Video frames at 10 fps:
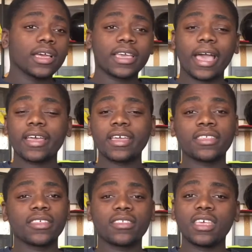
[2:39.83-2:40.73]
got
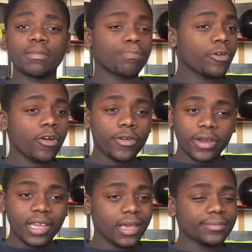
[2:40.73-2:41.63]
into these
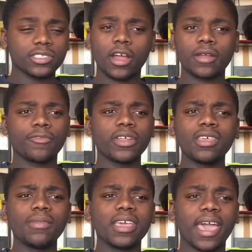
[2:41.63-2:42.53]
programs, started
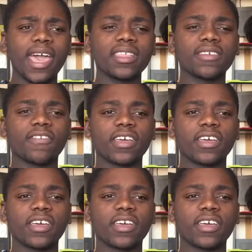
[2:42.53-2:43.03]
really being active.